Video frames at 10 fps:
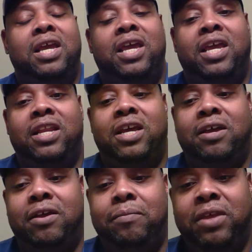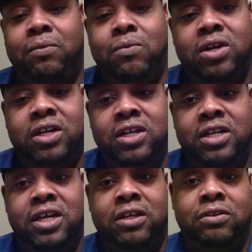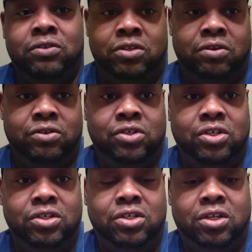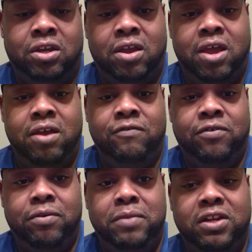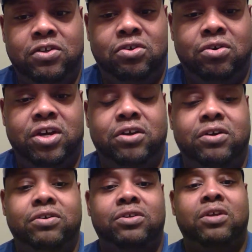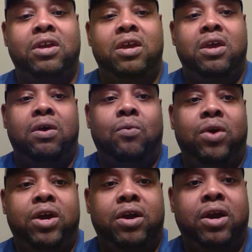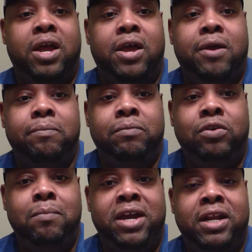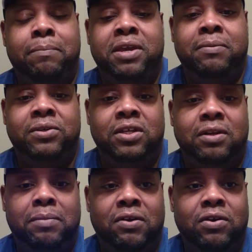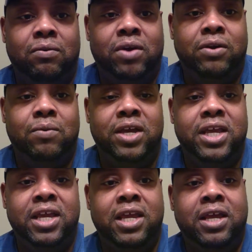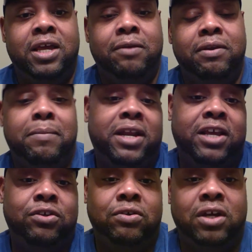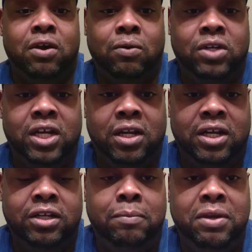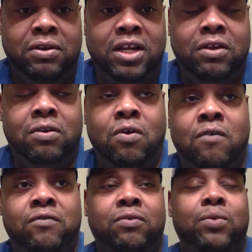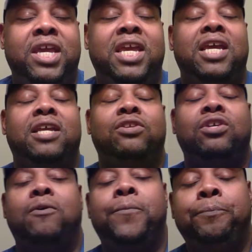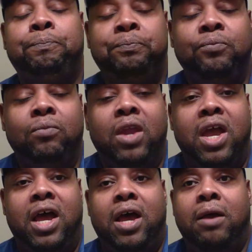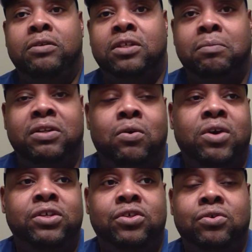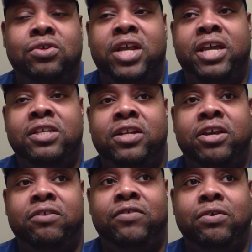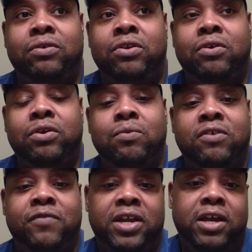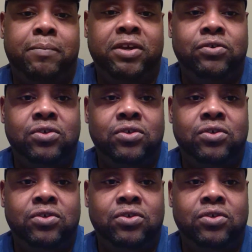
and they want to conduct searches for administrators where you might not be able to see the building right away. They might ask you to go take a look at the building over the weekend. So some of the questions you should ask in an interview, you want to find out about your